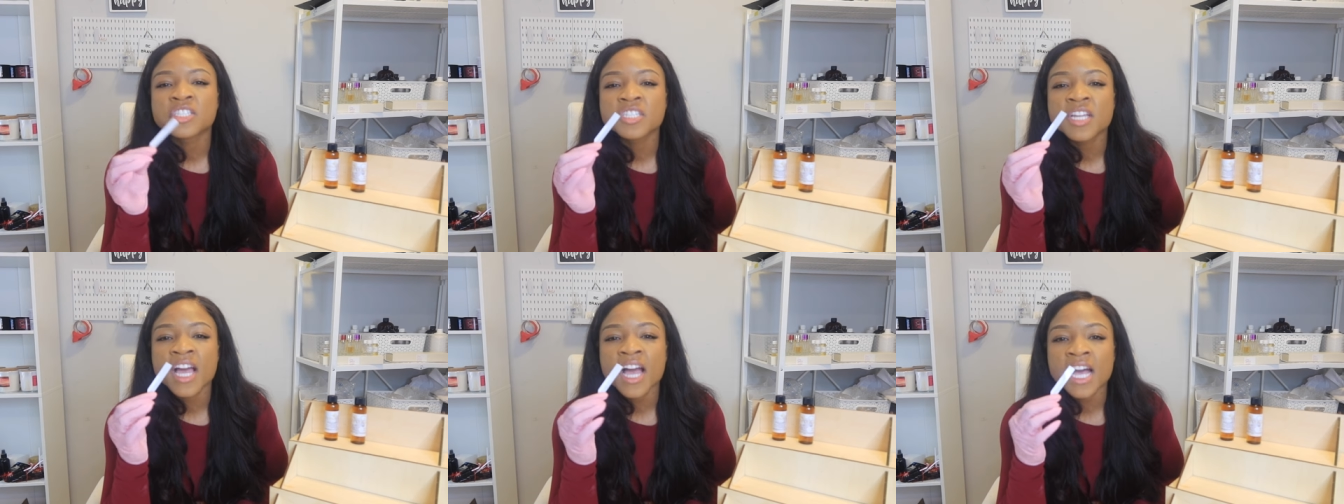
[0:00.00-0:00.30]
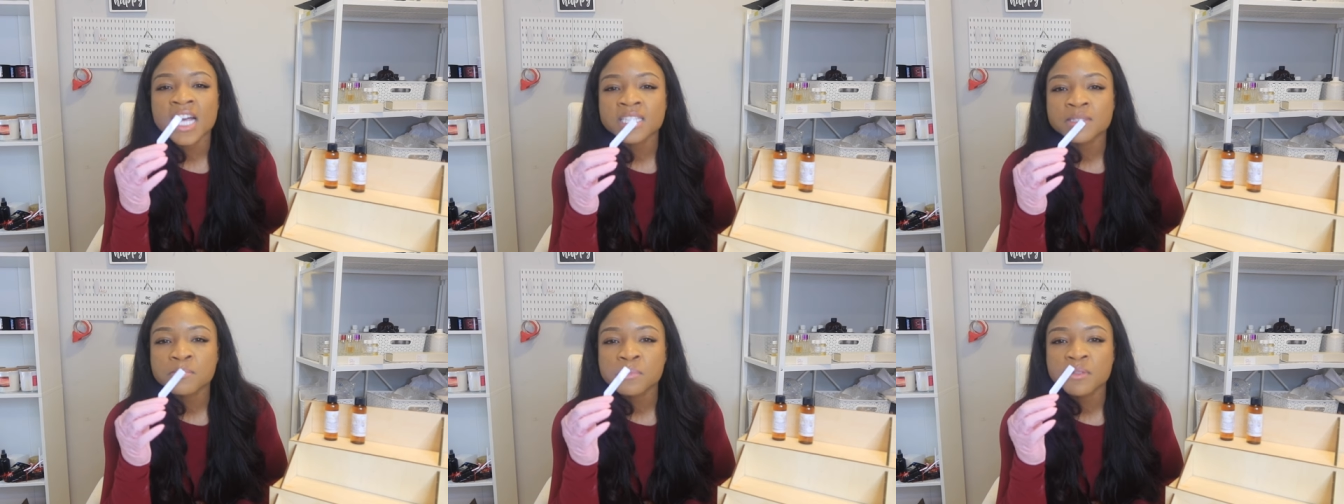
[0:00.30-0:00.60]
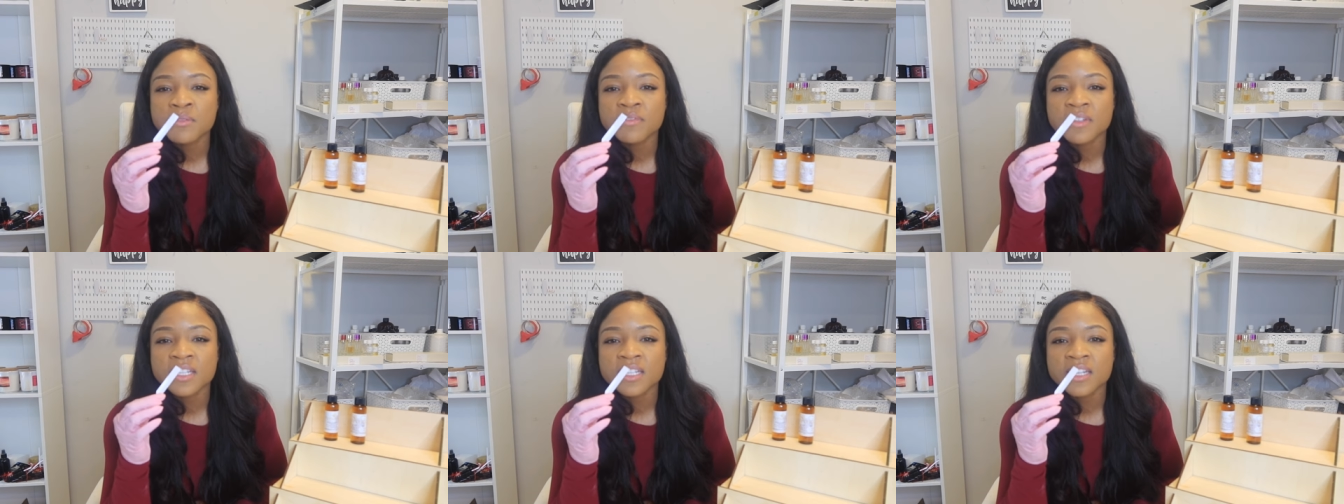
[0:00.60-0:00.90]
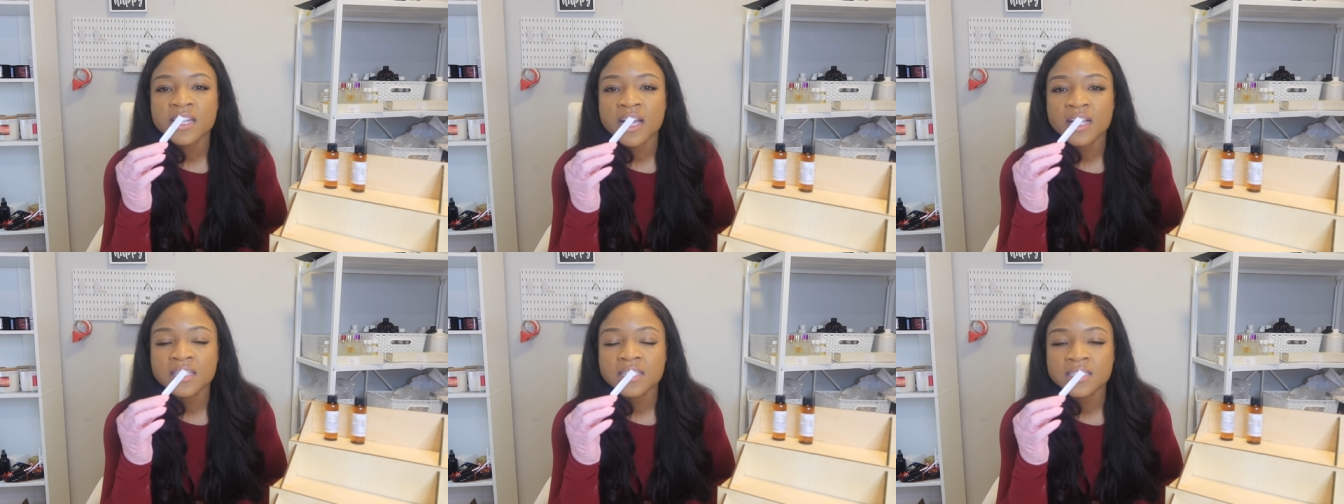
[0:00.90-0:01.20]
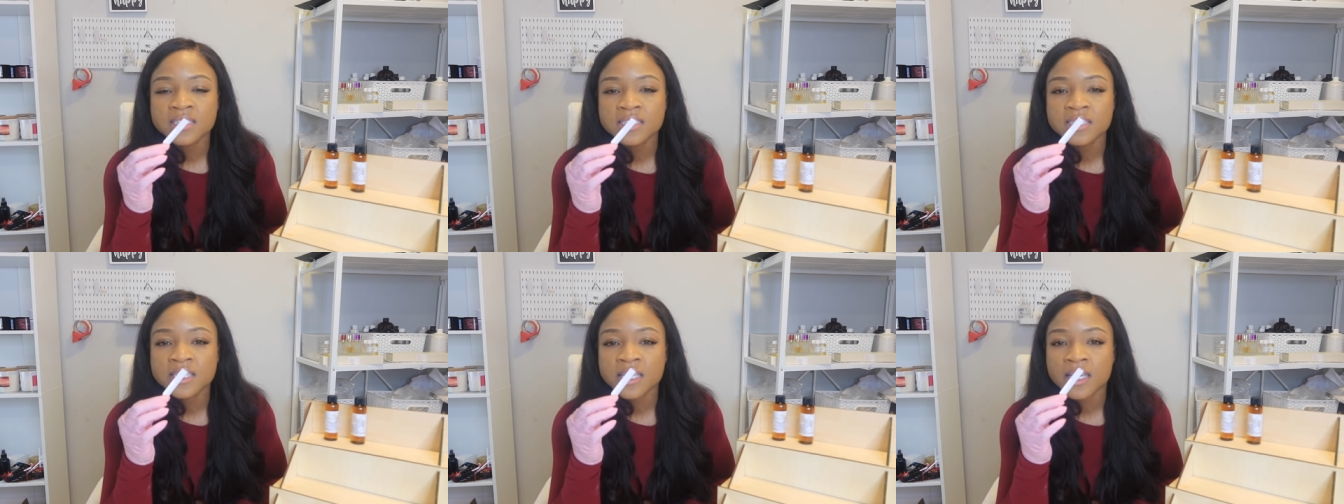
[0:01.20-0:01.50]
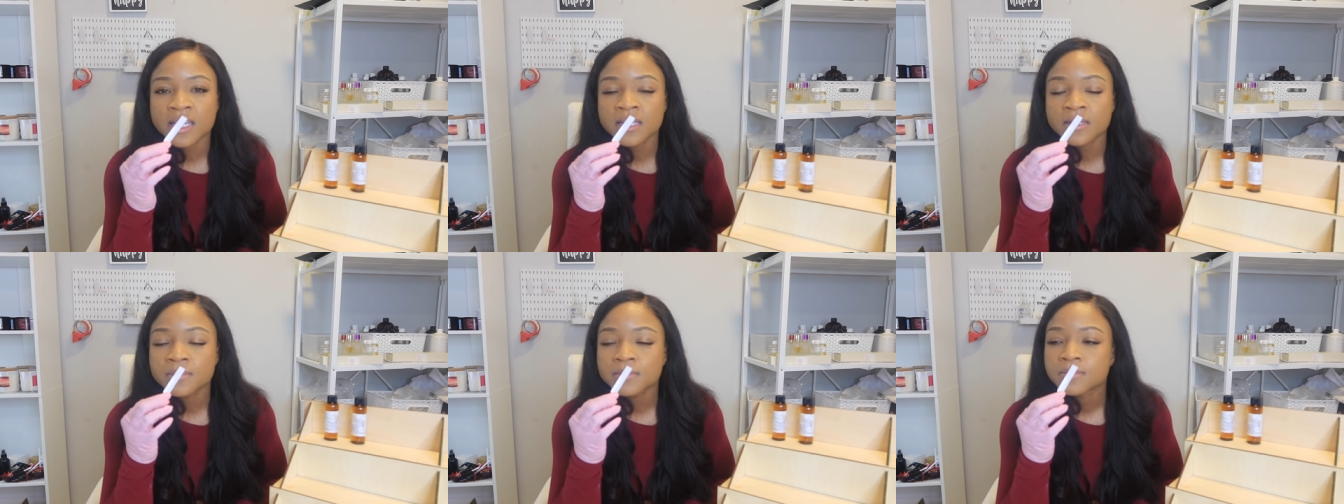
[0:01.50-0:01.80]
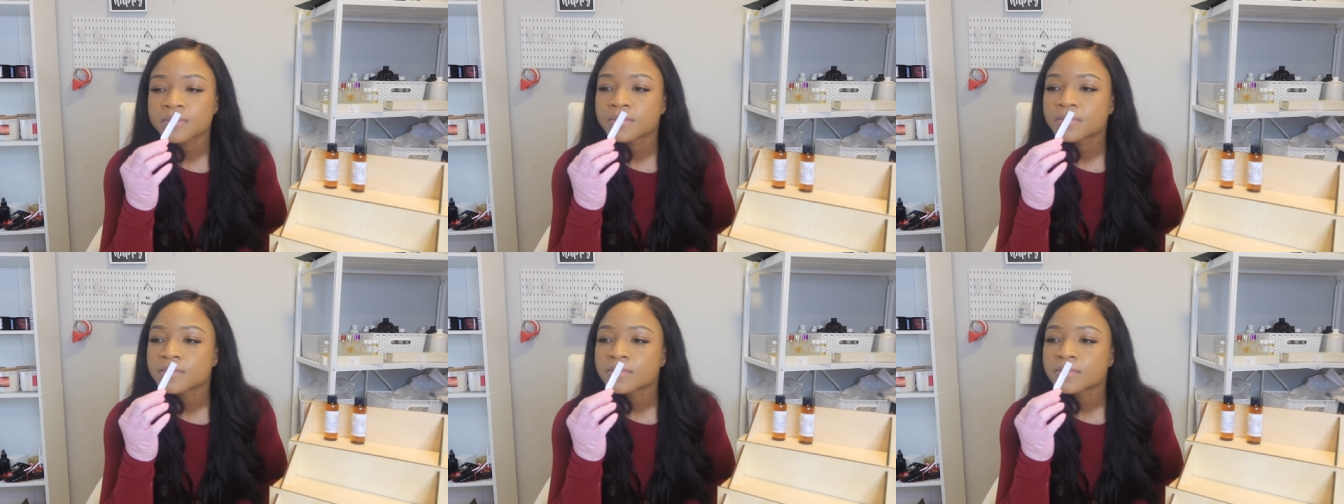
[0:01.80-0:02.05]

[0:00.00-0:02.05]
jasmine vanilla scent.